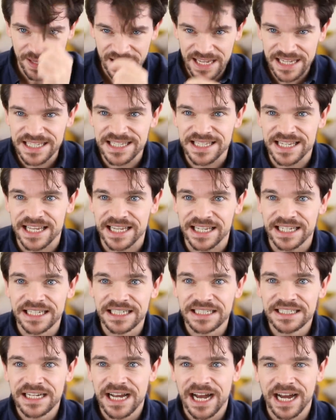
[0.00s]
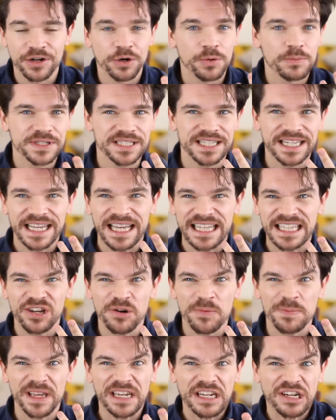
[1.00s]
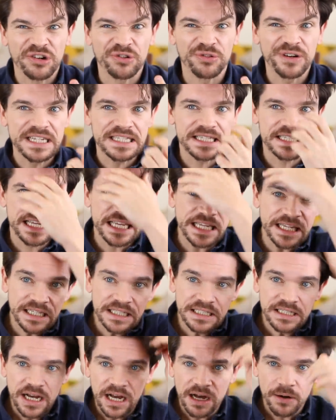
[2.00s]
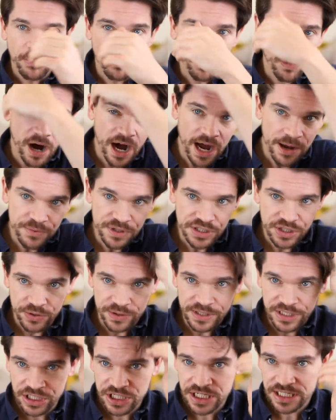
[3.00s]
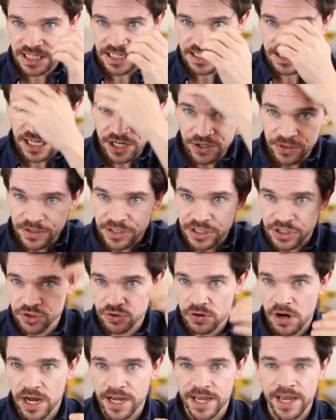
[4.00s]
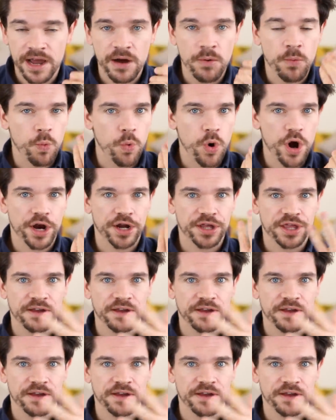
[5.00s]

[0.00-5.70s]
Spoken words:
piecey and almost like a little bit greasy. What I would do is just continue to dry it and work